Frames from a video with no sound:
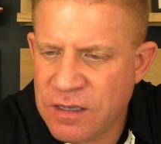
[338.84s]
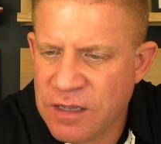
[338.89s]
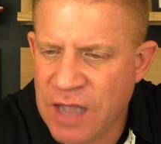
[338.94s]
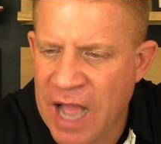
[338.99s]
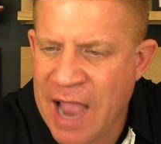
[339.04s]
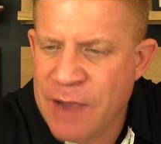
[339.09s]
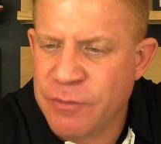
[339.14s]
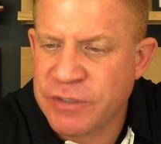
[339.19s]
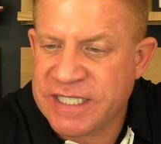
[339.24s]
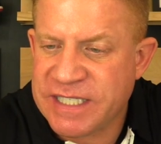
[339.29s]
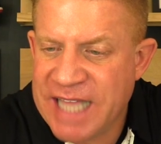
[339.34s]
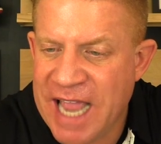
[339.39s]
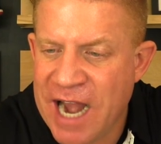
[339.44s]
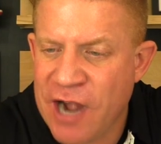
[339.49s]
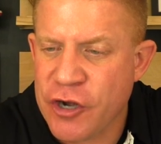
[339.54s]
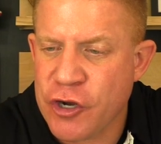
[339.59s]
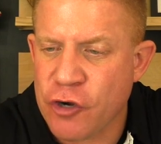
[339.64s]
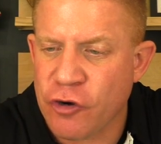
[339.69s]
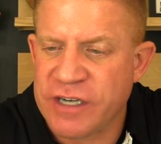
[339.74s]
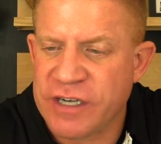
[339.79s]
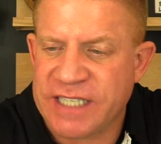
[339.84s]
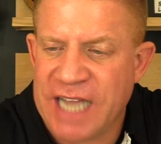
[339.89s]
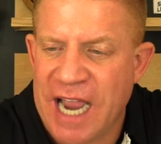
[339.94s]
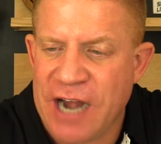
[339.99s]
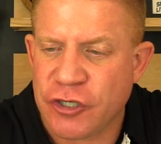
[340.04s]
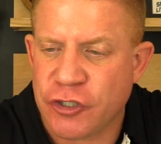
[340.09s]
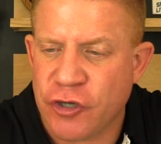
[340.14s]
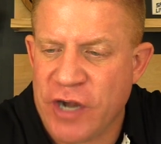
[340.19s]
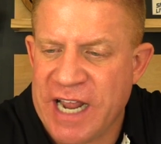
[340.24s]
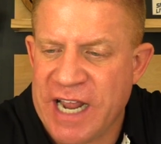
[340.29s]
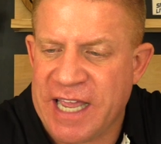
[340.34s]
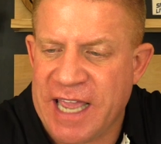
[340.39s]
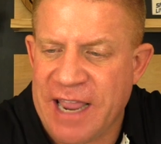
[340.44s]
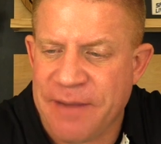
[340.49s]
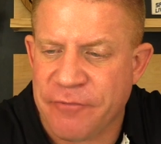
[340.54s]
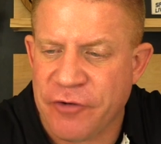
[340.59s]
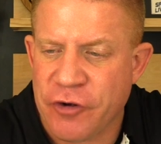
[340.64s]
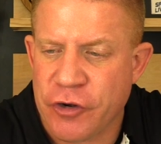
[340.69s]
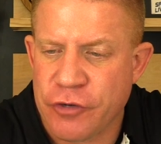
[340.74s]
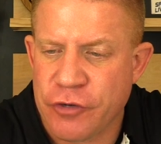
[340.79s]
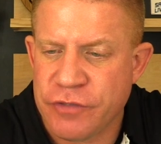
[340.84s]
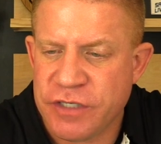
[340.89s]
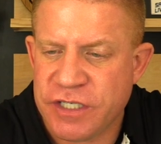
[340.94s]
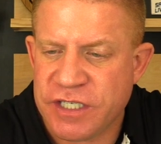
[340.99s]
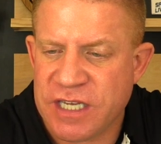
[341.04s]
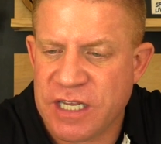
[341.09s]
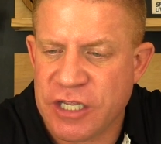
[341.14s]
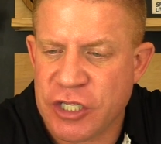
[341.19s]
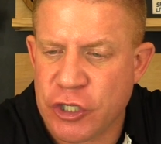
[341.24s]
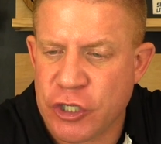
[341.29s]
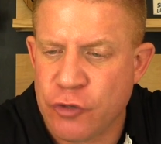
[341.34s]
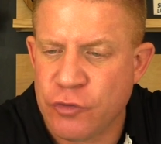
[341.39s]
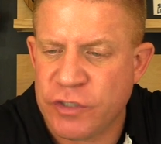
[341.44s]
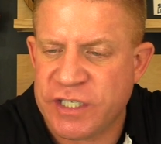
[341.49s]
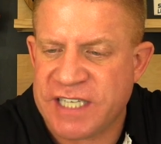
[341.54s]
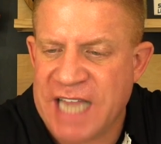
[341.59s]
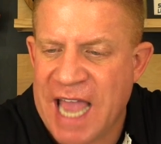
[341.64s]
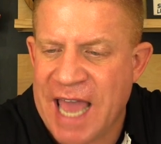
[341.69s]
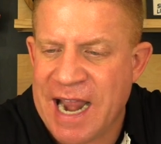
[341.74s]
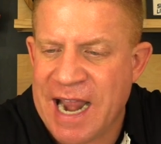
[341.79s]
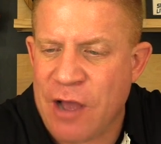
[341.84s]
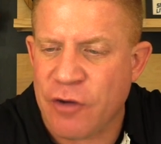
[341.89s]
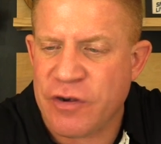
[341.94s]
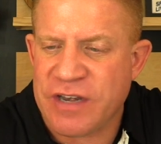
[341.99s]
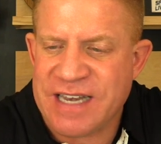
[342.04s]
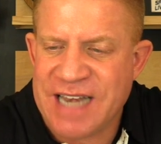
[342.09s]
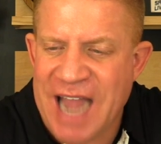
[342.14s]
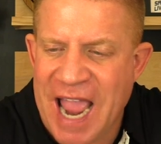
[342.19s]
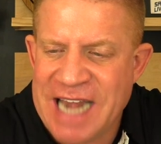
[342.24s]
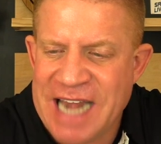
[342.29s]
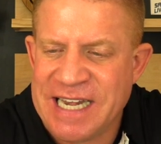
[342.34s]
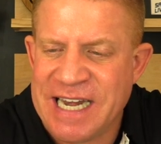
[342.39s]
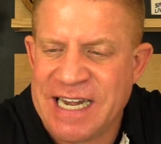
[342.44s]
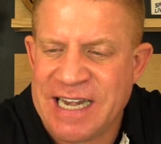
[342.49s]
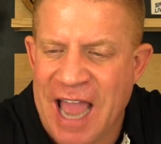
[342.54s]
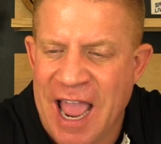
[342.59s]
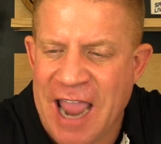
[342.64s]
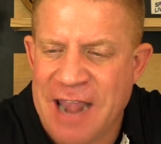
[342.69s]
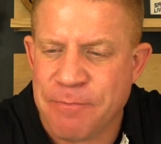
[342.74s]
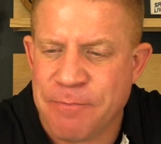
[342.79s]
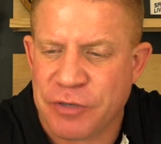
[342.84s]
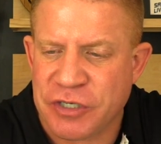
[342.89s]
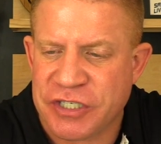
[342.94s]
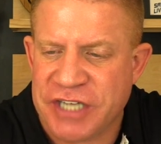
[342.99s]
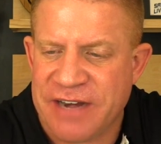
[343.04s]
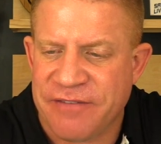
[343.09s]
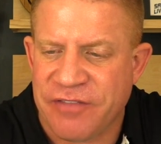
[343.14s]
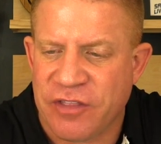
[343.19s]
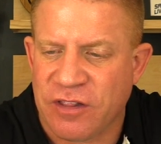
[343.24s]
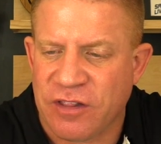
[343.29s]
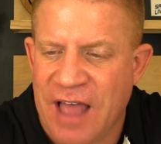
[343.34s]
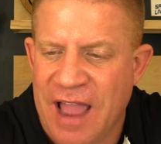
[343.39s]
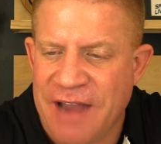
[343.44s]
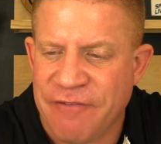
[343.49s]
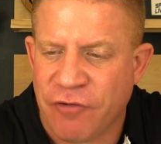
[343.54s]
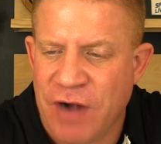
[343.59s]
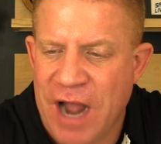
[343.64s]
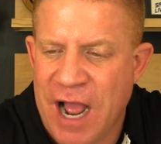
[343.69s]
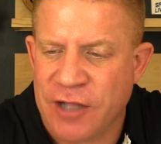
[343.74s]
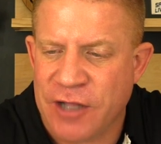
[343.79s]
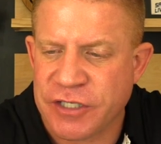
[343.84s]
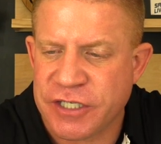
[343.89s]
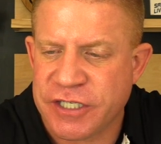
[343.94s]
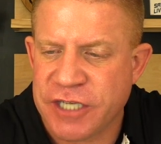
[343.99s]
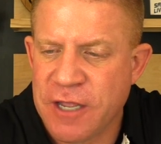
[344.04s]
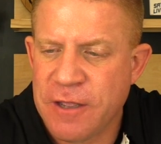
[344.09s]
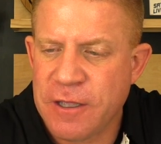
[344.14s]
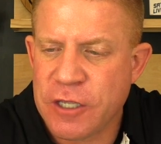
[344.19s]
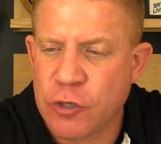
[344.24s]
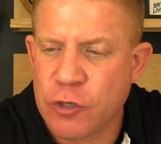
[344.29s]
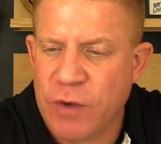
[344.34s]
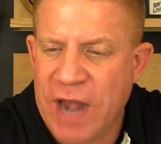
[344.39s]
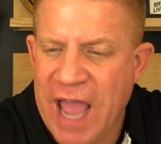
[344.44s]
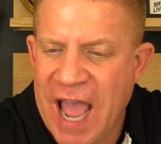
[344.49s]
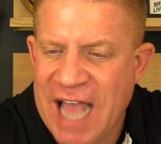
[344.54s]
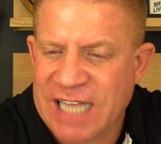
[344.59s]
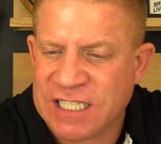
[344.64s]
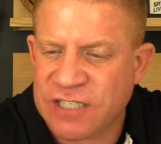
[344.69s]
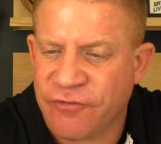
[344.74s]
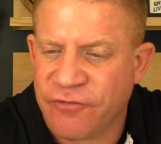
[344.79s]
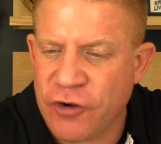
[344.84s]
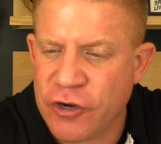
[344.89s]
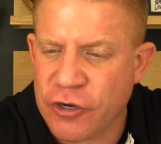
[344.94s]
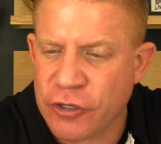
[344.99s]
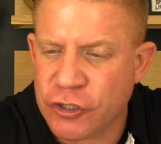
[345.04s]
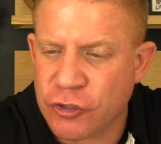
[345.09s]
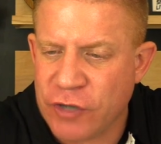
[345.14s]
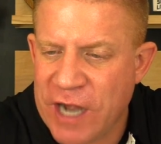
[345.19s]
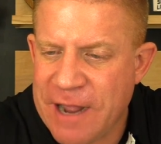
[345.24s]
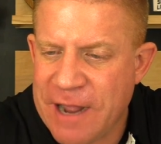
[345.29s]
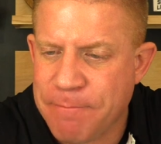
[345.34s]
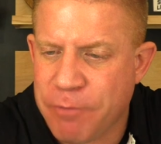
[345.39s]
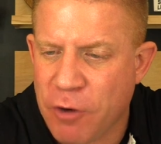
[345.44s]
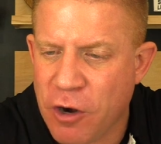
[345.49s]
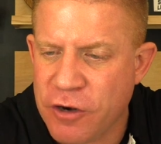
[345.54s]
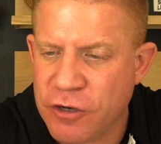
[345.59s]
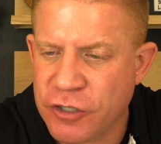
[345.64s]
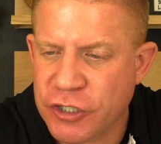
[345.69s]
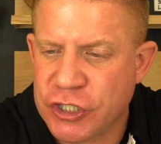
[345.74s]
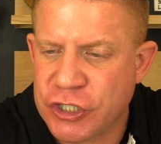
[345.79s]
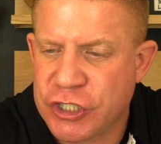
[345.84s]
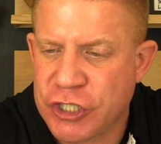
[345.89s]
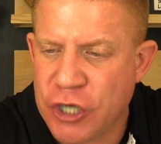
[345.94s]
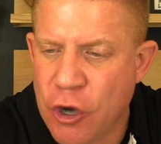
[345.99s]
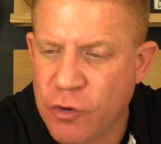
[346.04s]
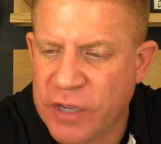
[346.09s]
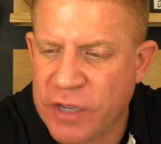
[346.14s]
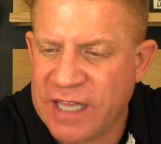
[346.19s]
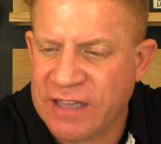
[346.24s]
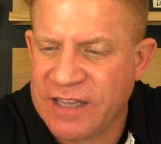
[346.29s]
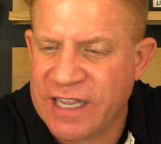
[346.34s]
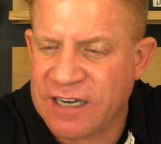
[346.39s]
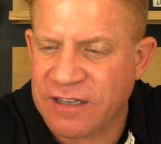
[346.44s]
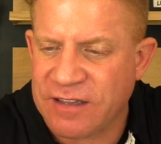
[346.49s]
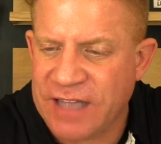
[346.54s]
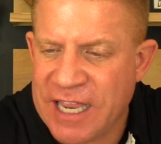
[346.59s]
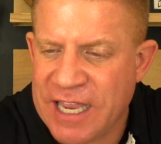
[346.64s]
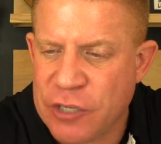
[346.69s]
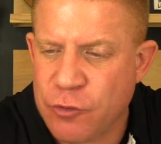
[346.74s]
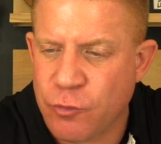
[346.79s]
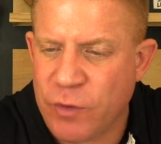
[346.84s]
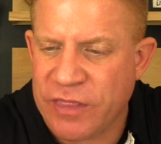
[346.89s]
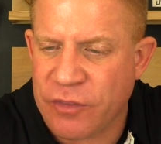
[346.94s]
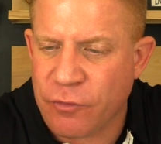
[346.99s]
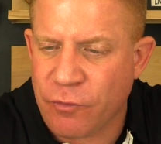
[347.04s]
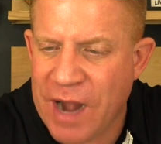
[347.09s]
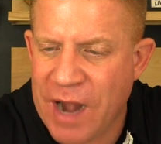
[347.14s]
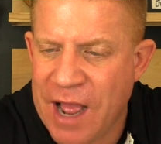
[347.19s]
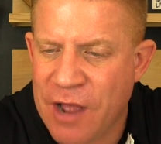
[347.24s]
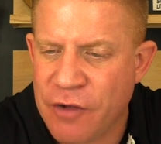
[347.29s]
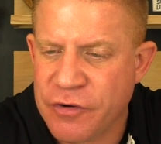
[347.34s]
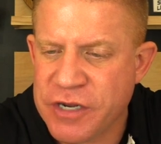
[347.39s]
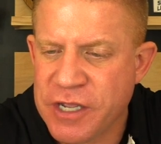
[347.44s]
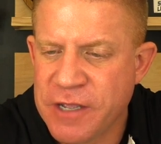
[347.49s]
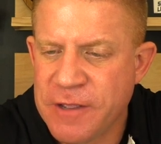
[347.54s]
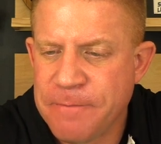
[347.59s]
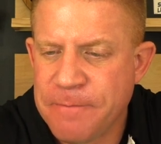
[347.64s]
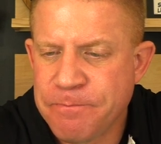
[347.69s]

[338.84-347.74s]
"I was there your entire training camp for Nunes. You sat out 99% of the live rounds. You would ask for your training partners jokingly to let you win the round.